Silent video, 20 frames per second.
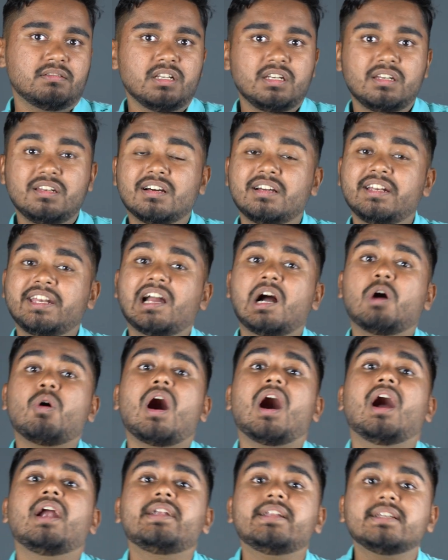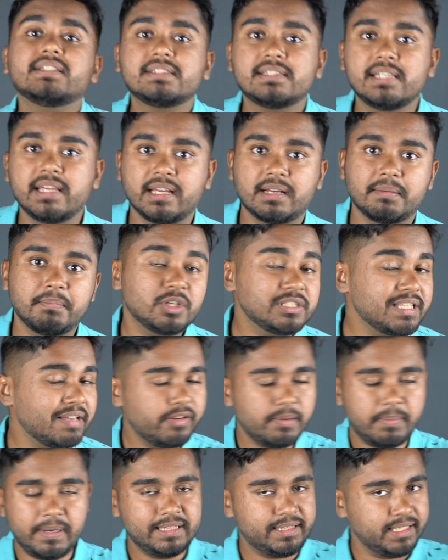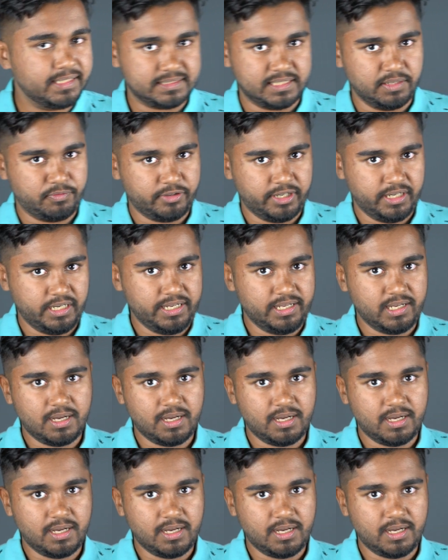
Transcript: learning how artists think, because everybody thinks differently.